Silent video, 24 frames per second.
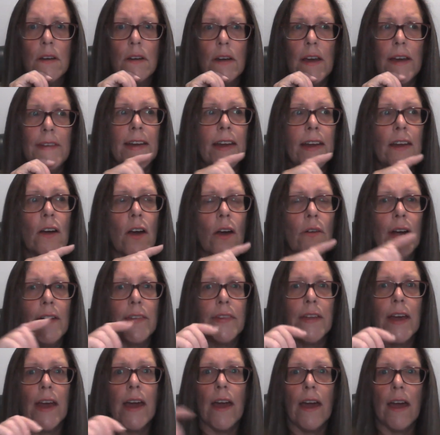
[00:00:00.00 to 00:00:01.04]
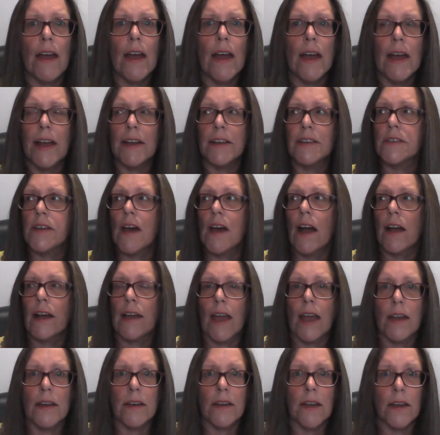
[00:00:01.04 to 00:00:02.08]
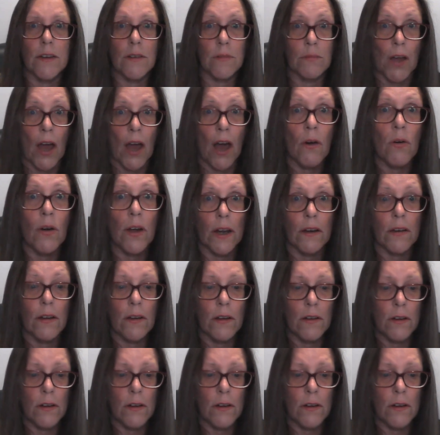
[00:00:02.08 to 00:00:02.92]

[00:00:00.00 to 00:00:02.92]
and then go out there and start getting it going